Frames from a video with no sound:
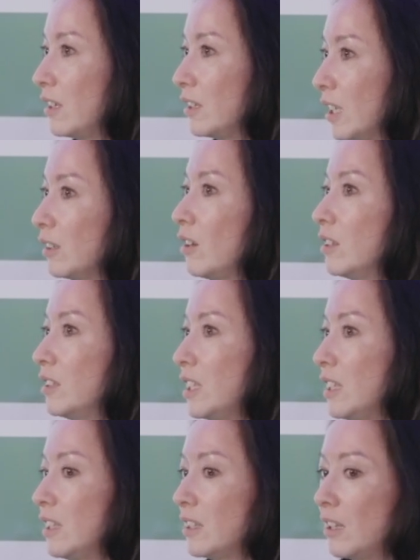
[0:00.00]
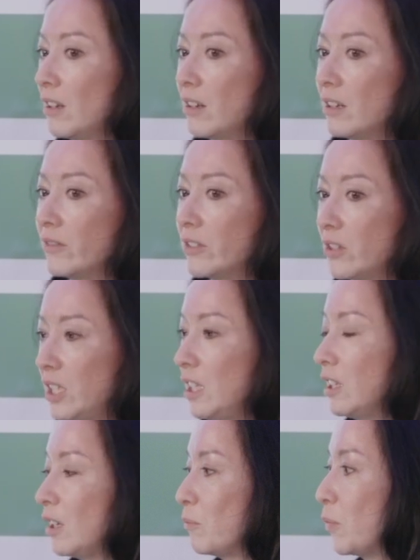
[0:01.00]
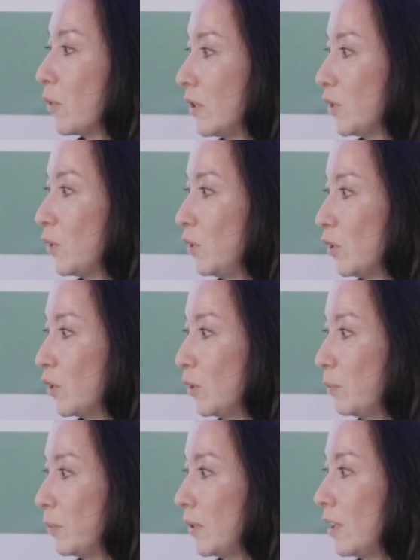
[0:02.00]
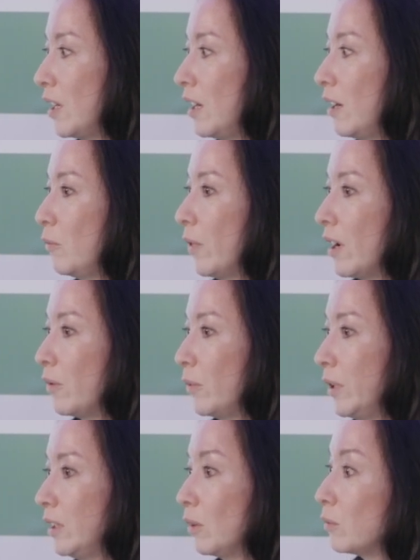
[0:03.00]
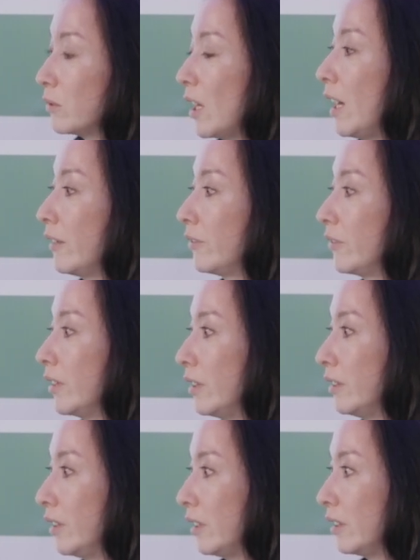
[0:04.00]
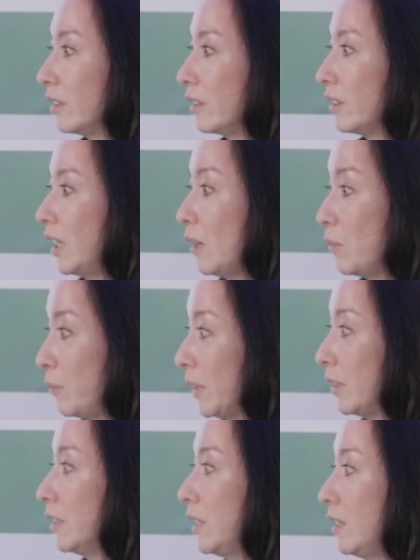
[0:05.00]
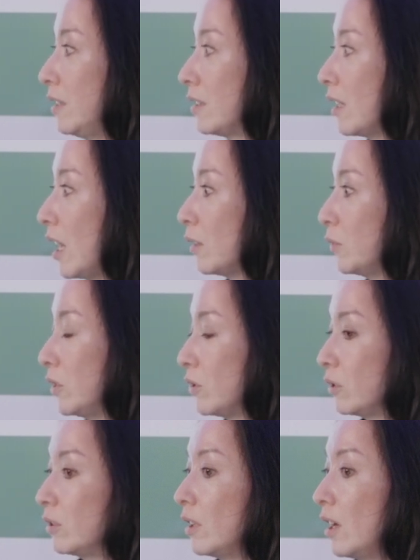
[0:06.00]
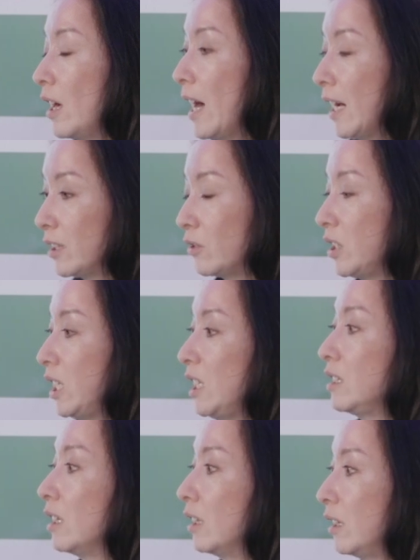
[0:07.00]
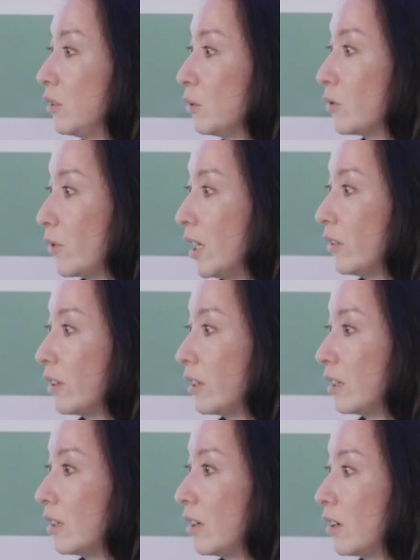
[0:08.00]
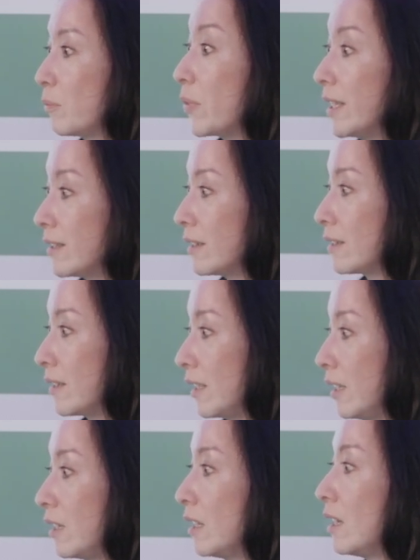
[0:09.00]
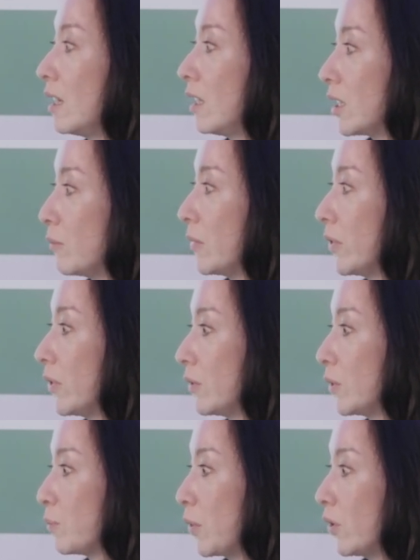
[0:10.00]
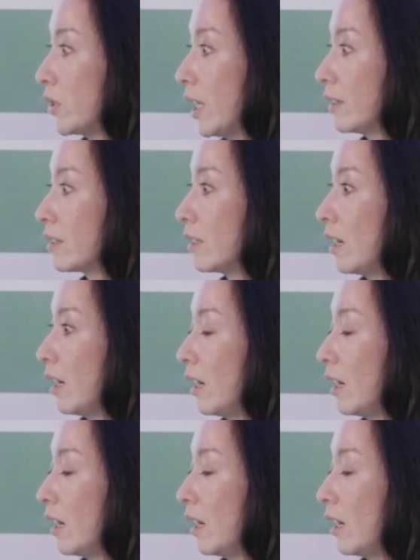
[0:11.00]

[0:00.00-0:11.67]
technologies that are of strategic importance to Europe, where we don't have the capabilities, and we should act strategically to strengthen our presence in some of those projects,